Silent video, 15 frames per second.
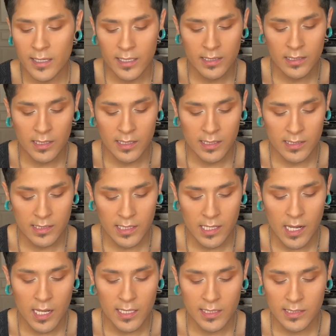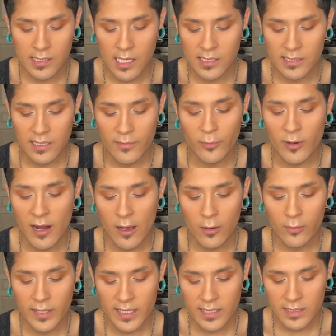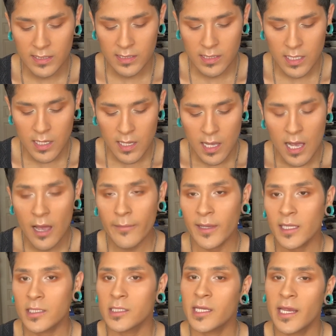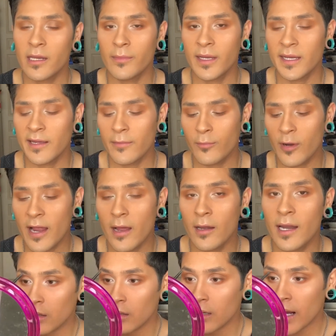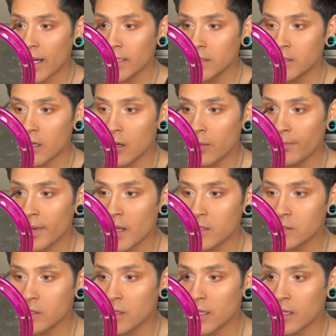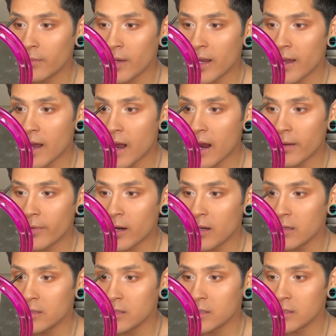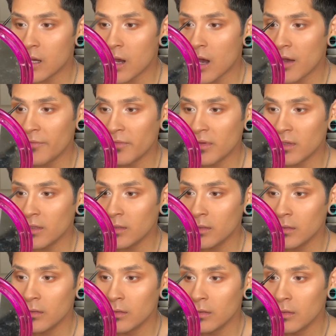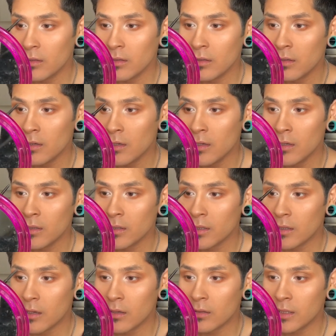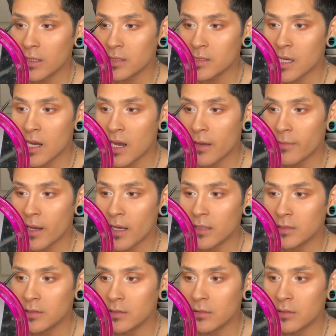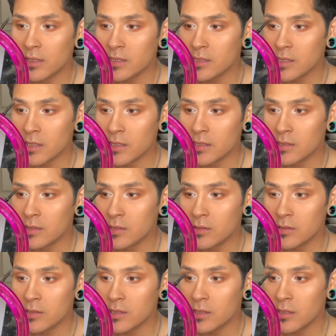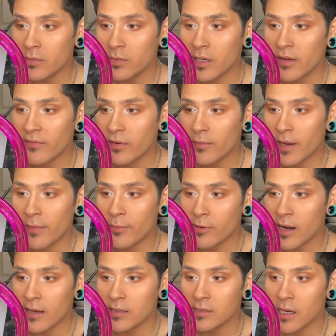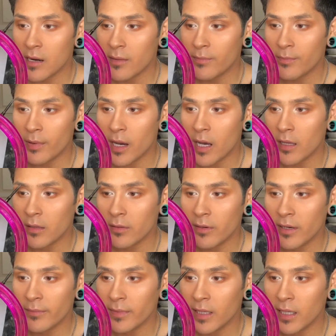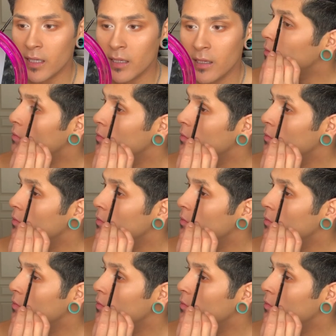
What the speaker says: It is an Anastasia Brow Whiz. I'm in the shade medium brown. I don't pencil in my eyebrows often. The only time I do this is usually whenever my brows are bothering me.